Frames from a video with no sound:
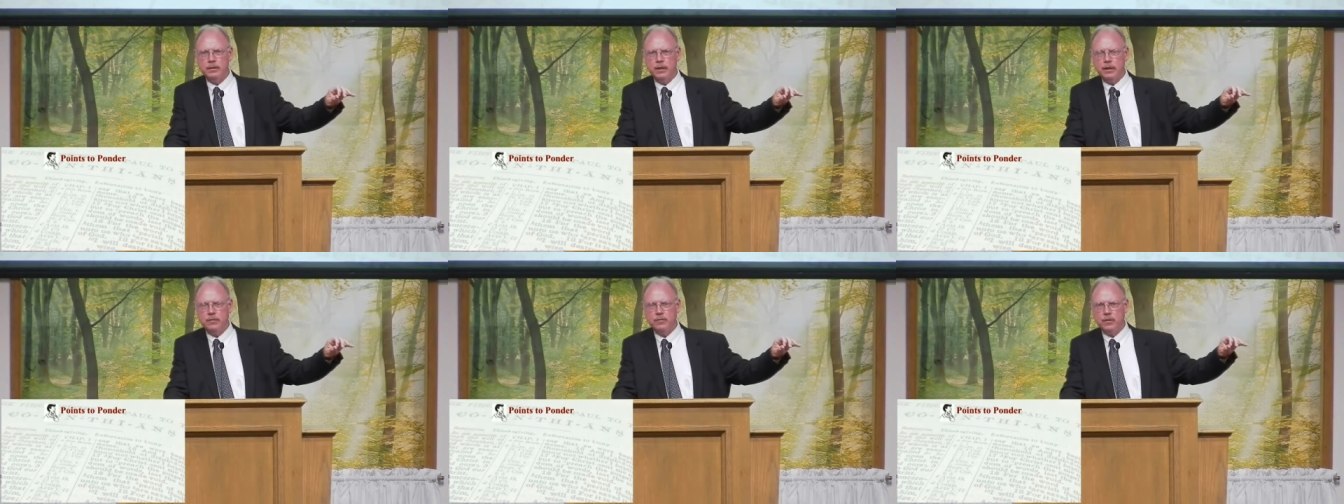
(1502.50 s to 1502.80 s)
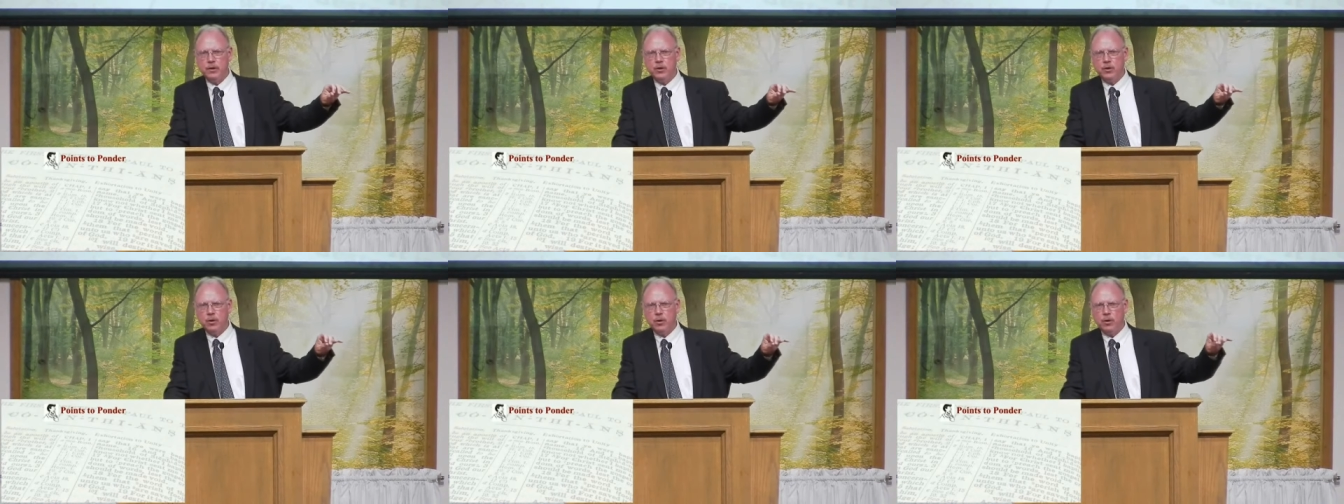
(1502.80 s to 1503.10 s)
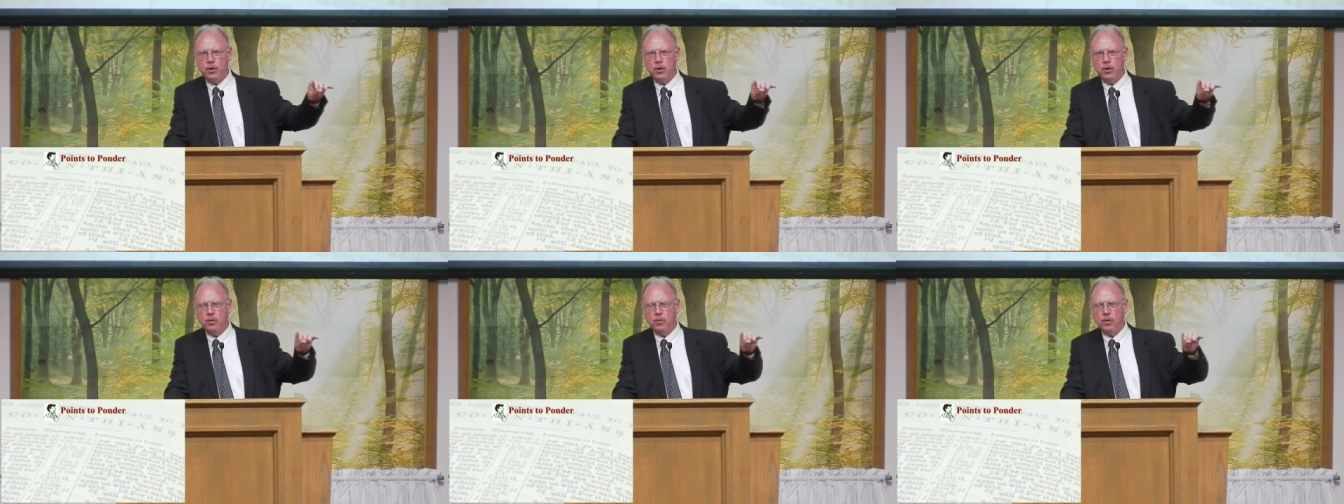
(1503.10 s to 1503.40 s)
and
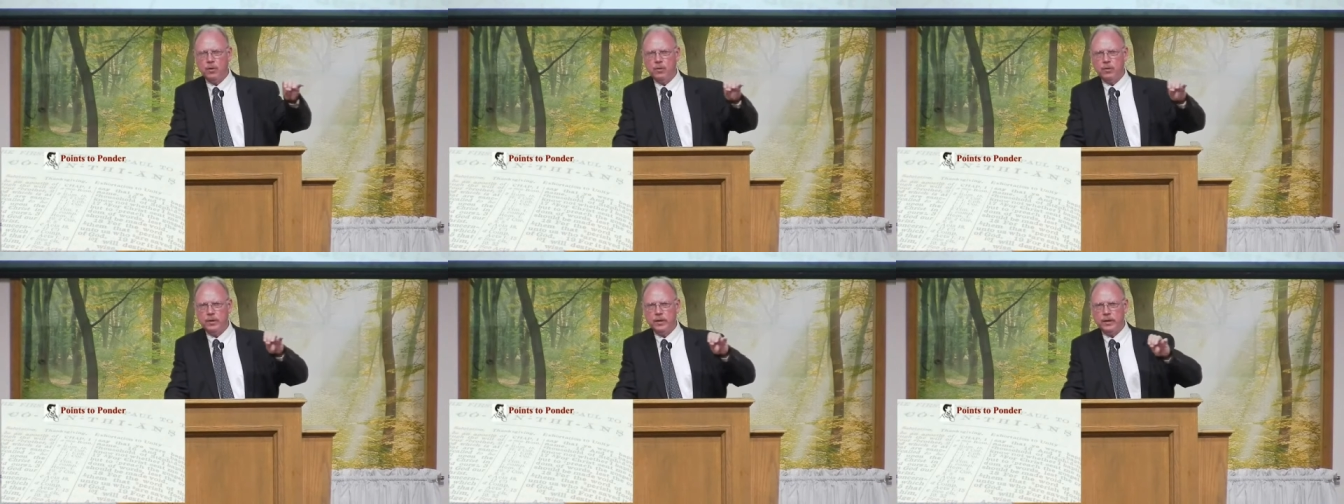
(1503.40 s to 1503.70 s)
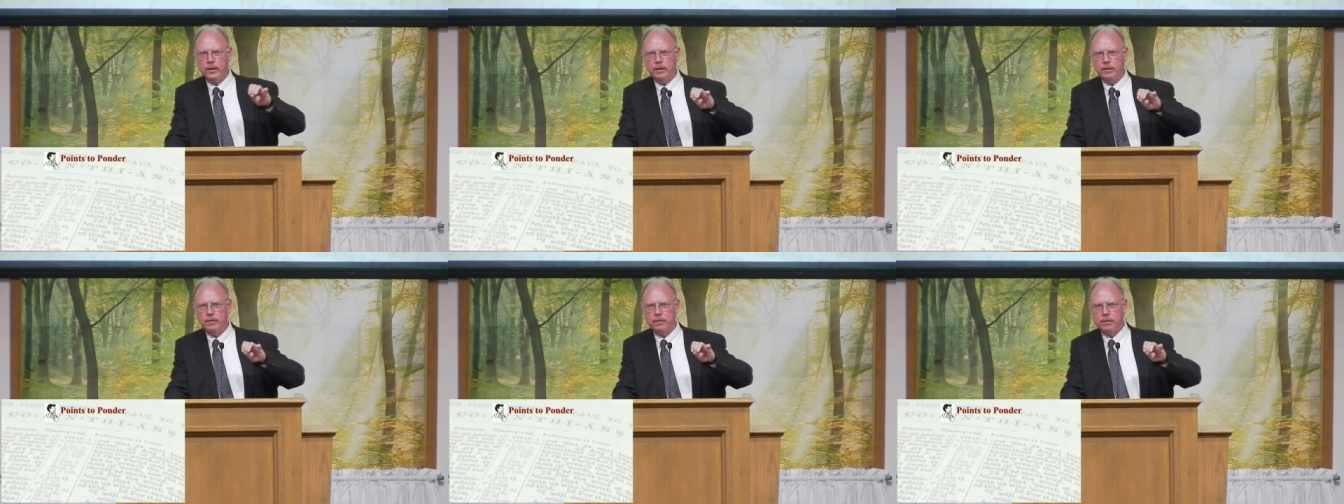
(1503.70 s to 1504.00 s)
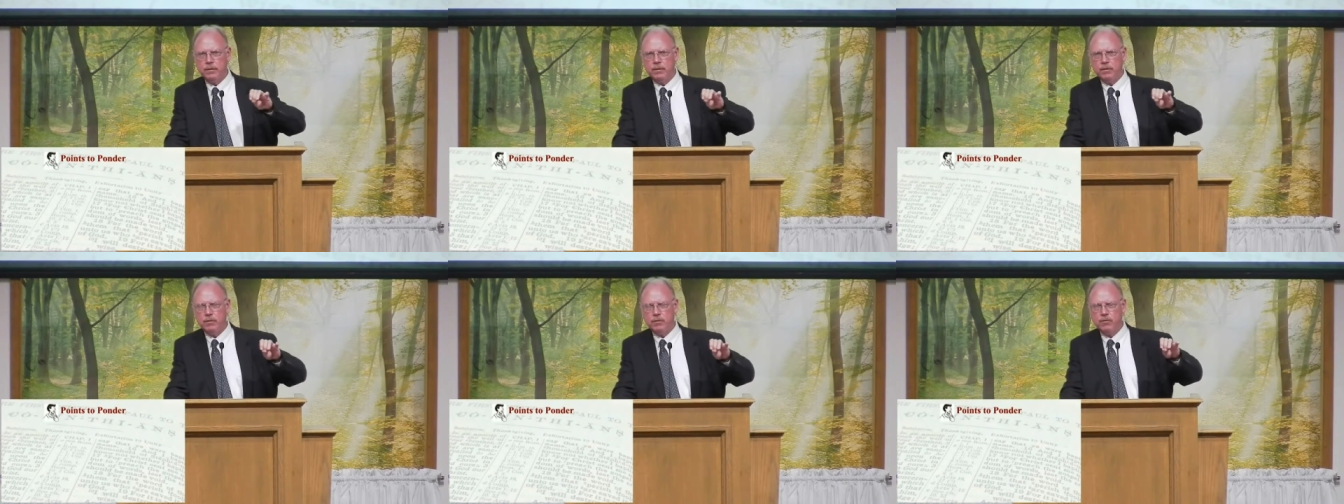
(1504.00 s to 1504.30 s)
recall what we
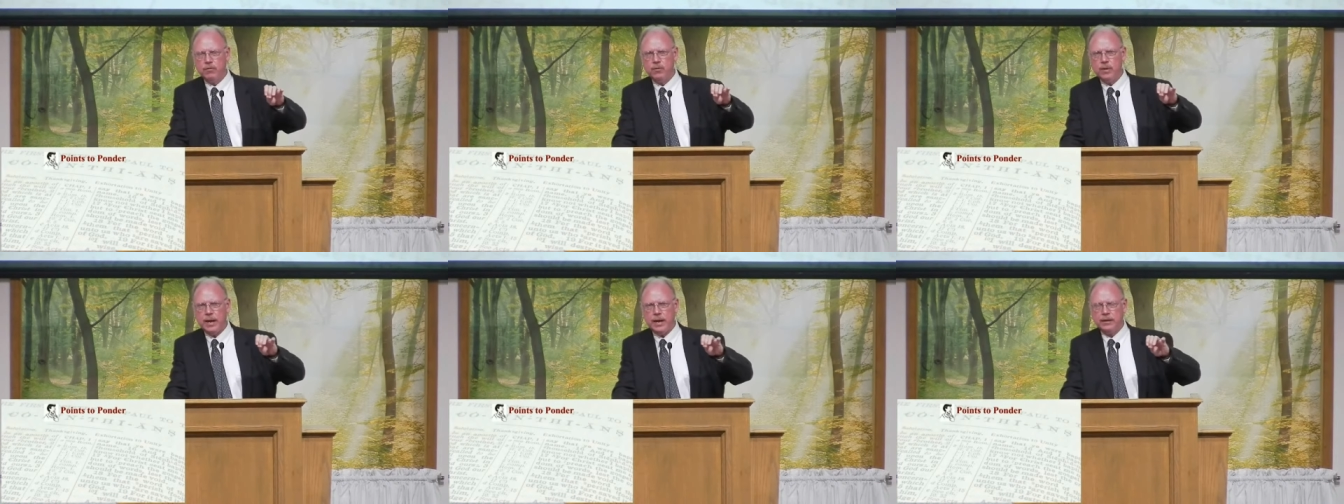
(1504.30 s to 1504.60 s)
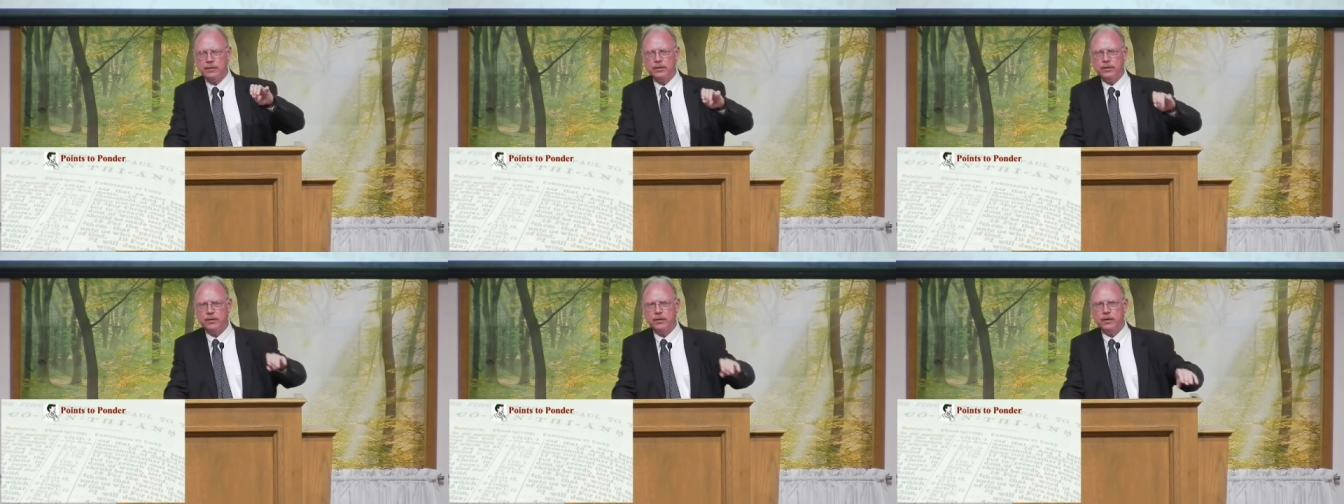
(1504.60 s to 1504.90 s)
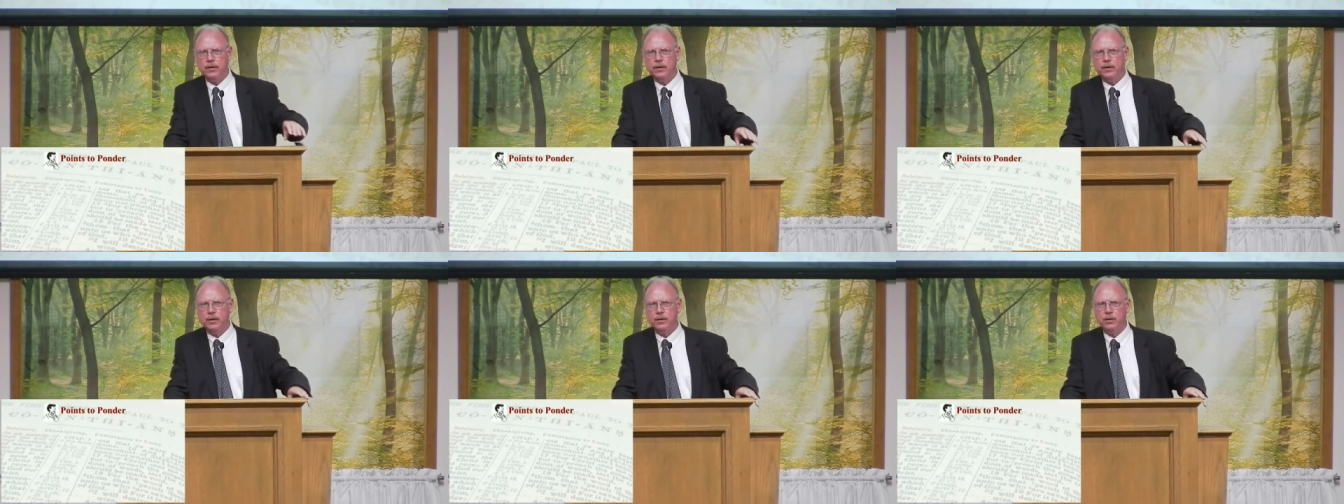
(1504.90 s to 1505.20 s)
threw out
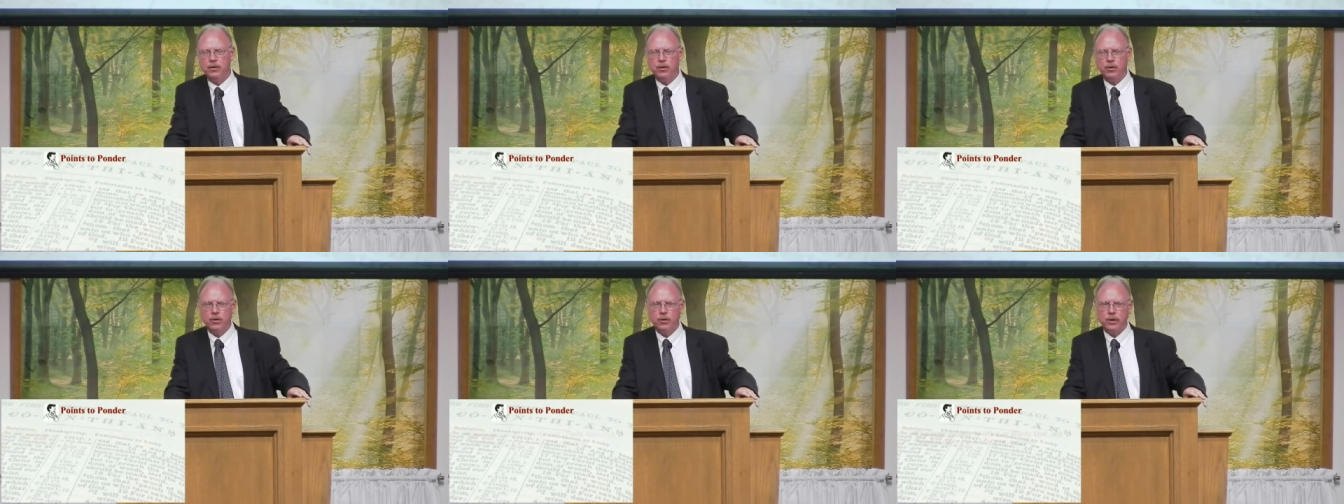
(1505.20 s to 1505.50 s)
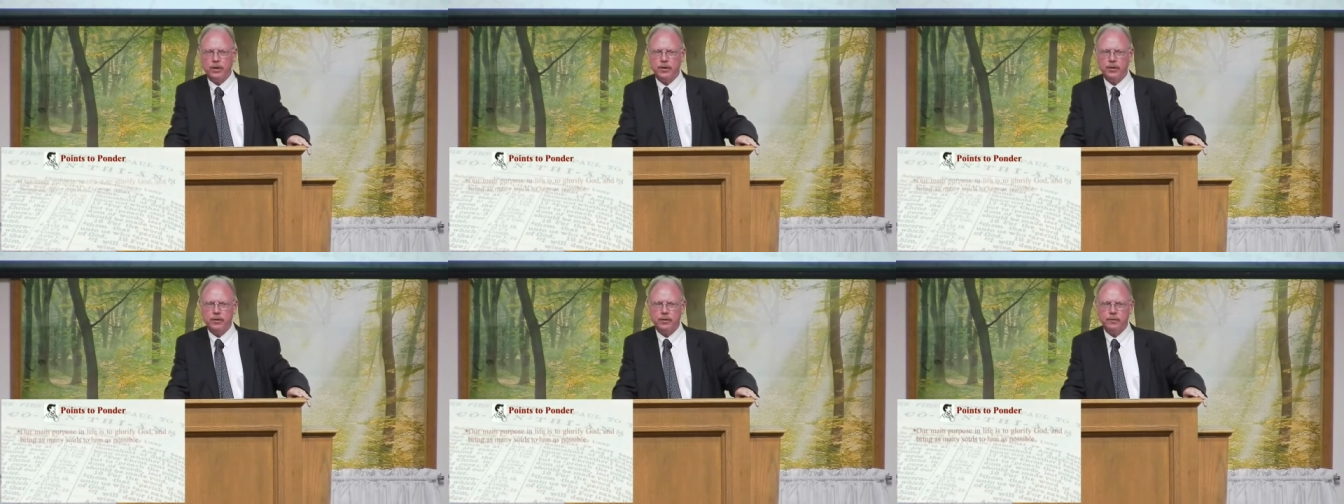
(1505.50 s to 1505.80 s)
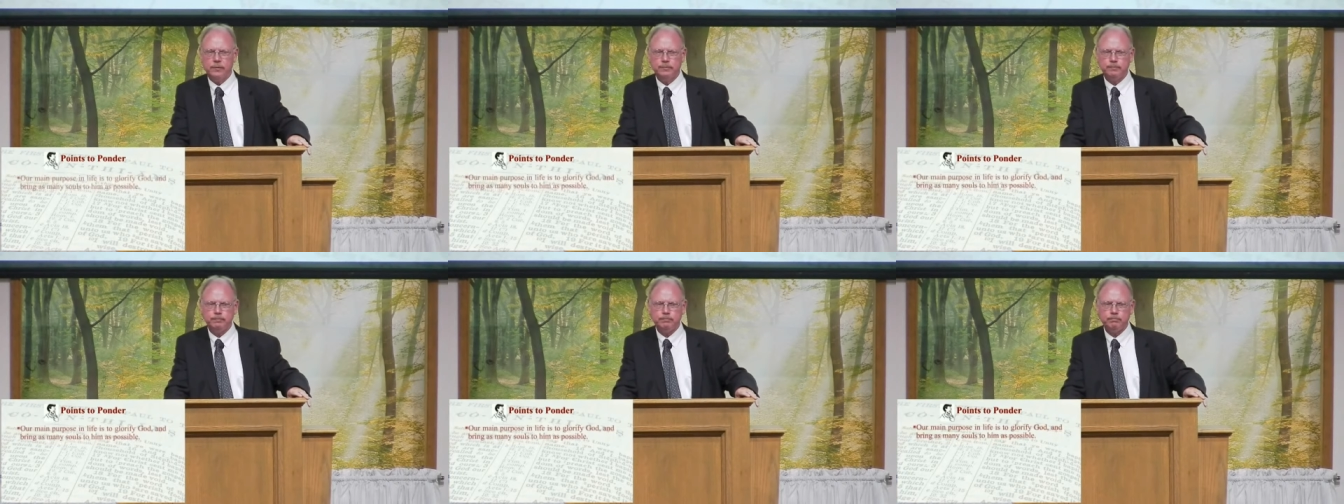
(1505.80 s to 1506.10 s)
there a little
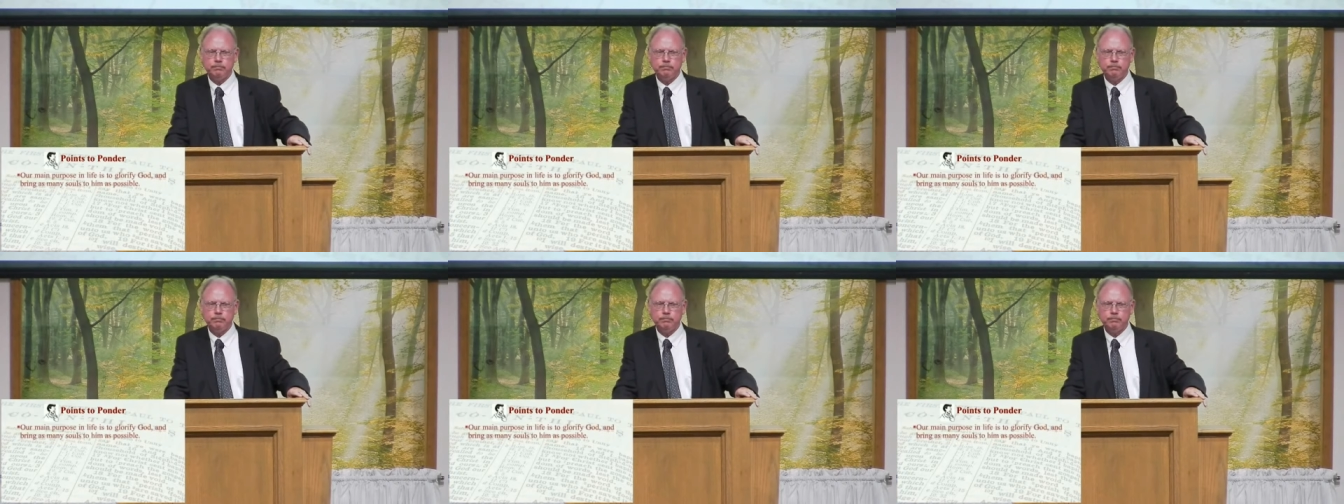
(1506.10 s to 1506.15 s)
earlier.